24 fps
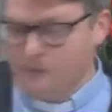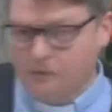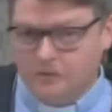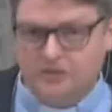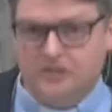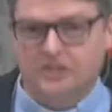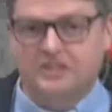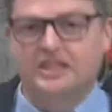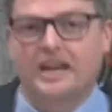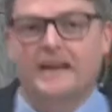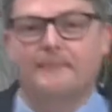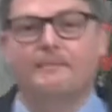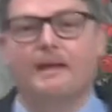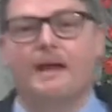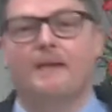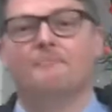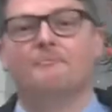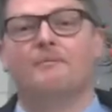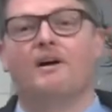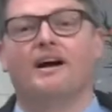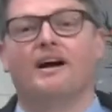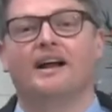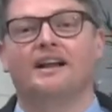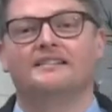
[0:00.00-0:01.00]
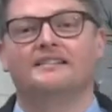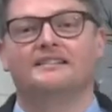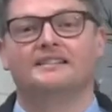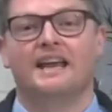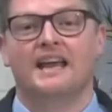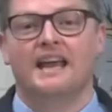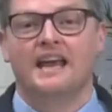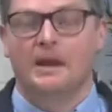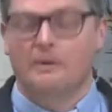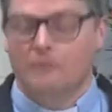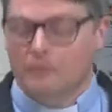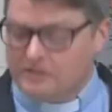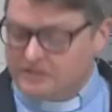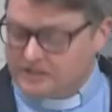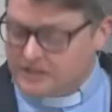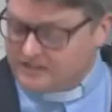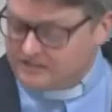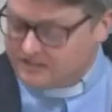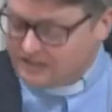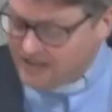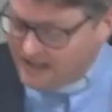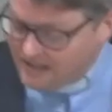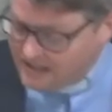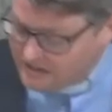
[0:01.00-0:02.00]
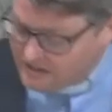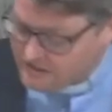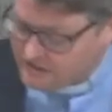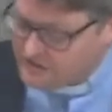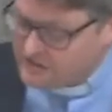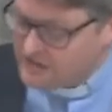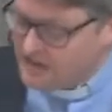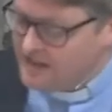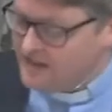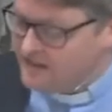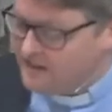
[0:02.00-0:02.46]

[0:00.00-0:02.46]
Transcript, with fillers: He wants to shape their minds, he wants to teach